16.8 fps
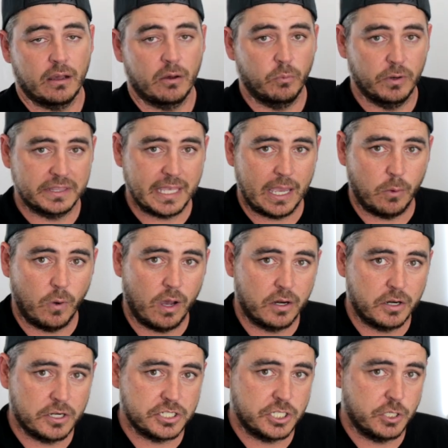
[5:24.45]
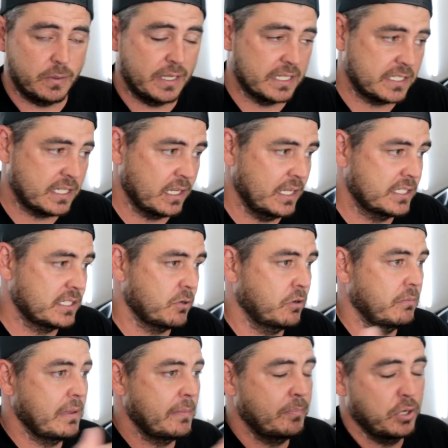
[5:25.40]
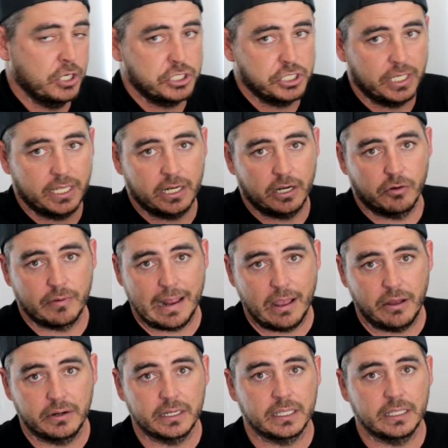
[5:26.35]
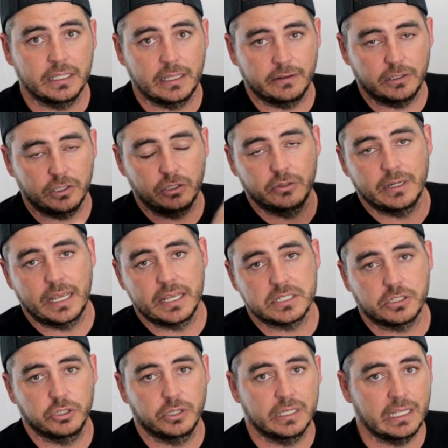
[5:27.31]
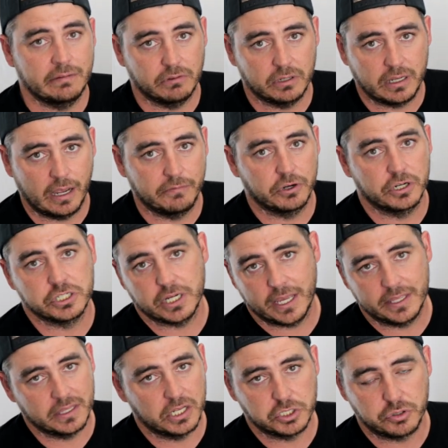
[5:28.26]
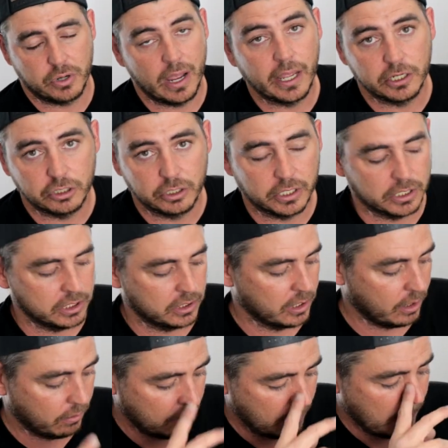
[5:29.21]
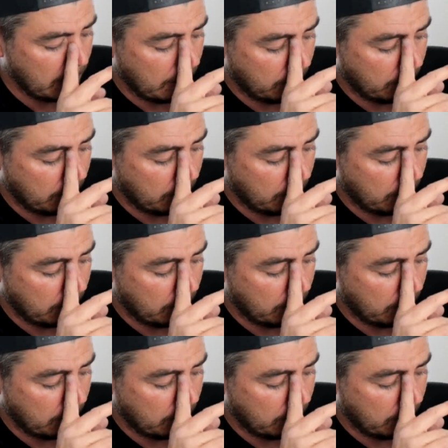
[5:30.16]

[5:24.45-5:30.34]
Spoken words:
What that water is doing is it's going to be pushing it around, getting you nice, good, even coverage, and then dry and you're good to go.